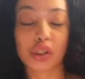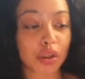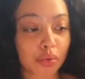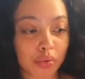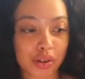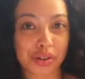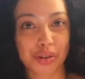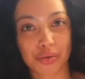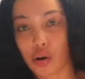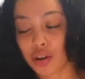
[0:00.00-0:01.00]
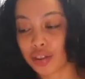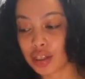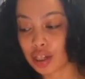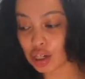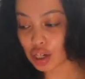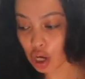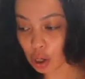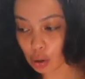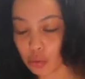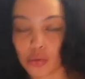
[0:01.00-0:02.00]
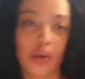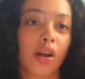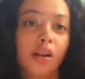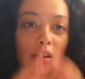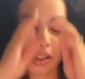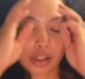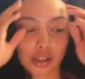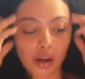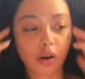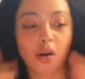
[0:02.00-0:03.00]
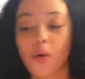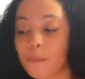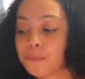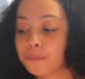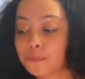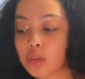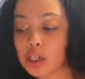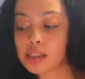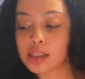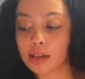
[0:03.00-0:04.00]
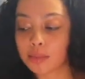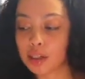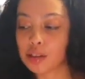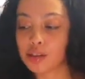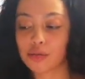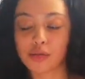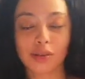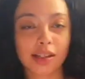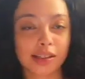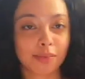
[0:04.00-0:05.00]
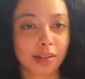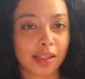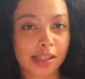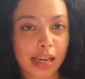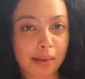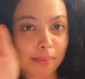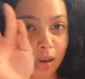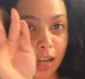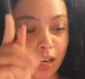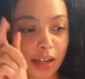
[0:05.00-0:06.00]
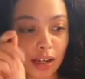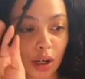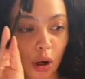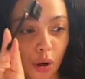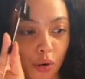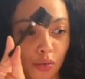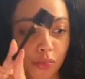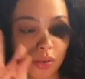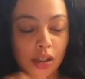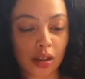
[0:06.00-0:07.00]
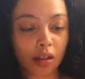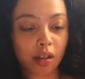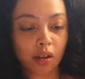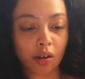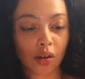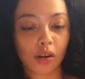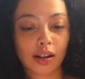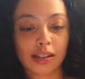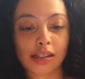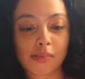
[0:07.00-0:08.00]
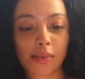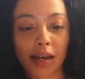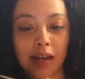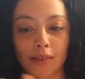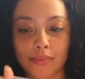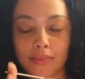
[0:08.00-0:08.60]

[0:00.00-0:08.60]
cute to do on the go. So first thing I'm gonna do is I'm gonna take my comb, or at least my